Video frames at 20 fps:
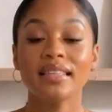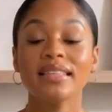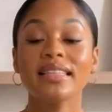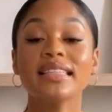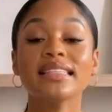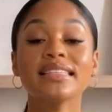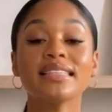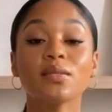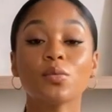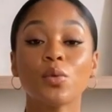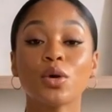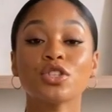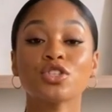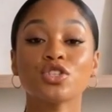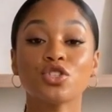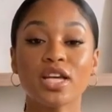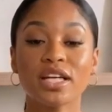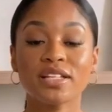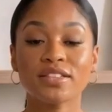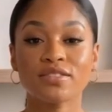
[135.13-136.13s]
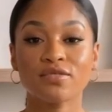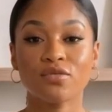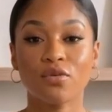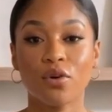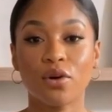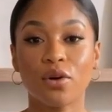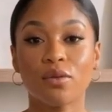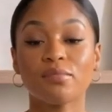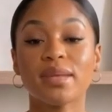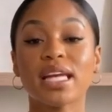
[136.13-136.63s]
This is what
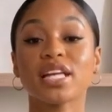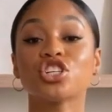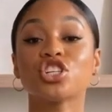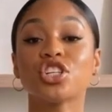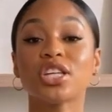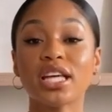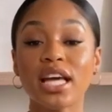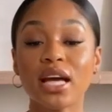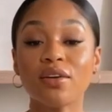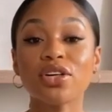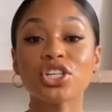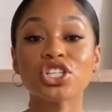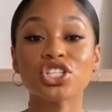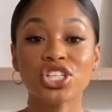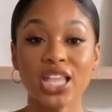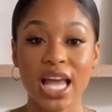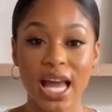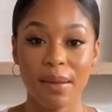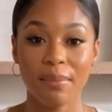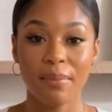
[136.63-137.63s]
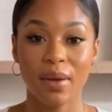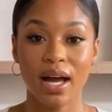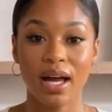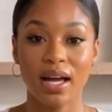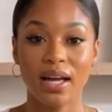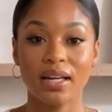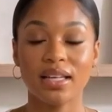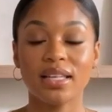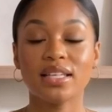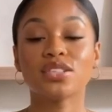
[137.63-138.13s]
transforms a generic
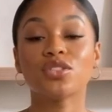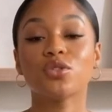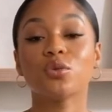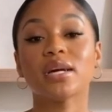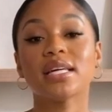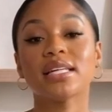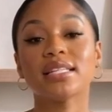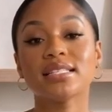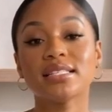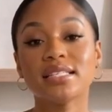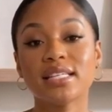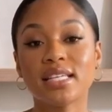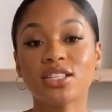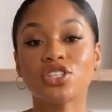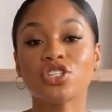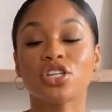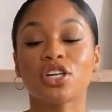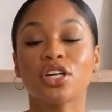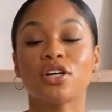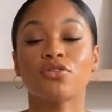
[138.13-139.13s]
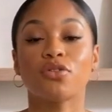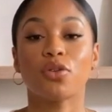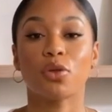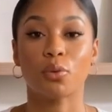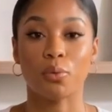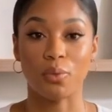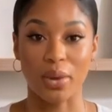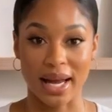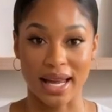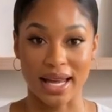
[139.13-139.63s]
chatbot into an extension of your
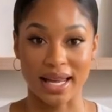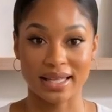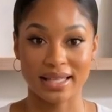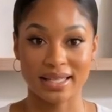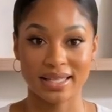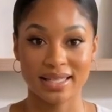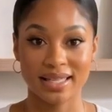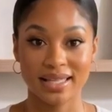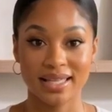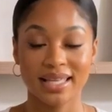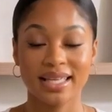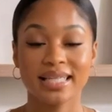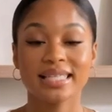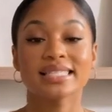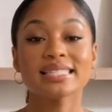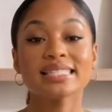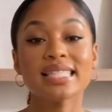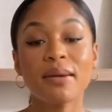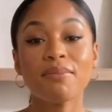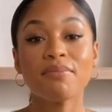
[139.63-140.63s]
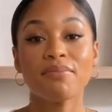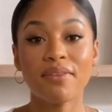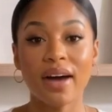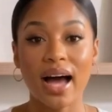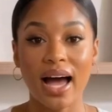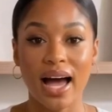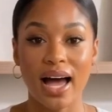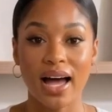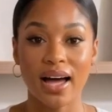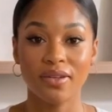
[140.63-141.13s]
brand. Step
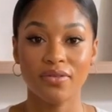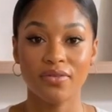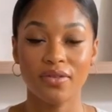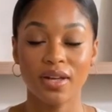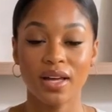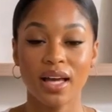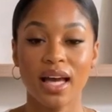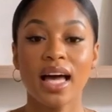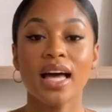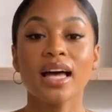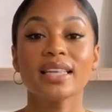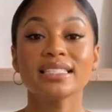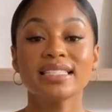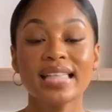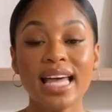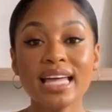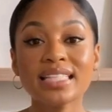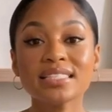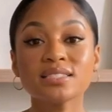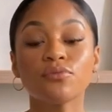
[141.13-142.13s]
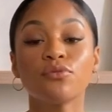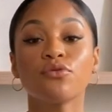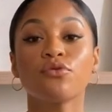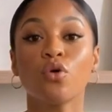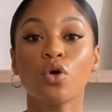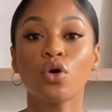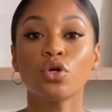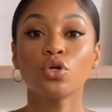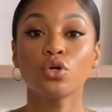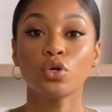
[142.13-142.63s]
5, test
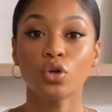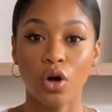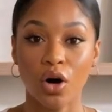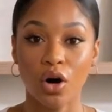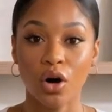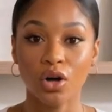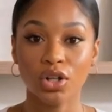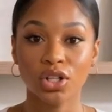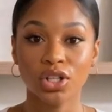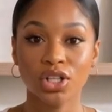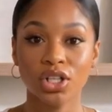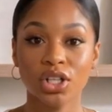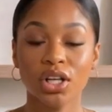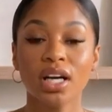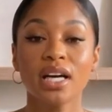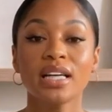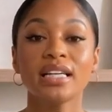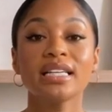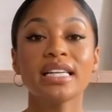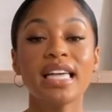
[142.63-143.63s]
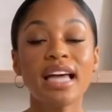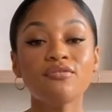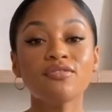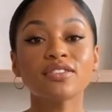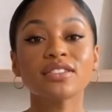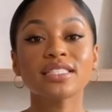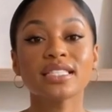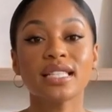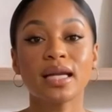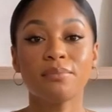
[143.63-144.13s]
before you launch. Never
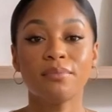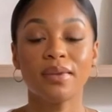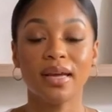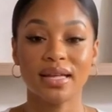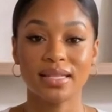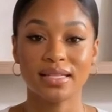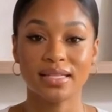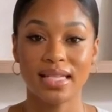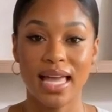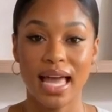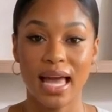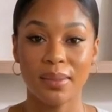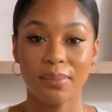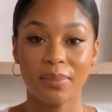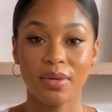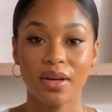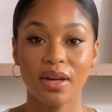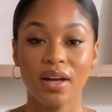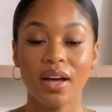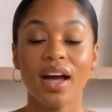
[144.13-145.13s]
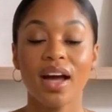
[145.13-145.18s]
skip this step.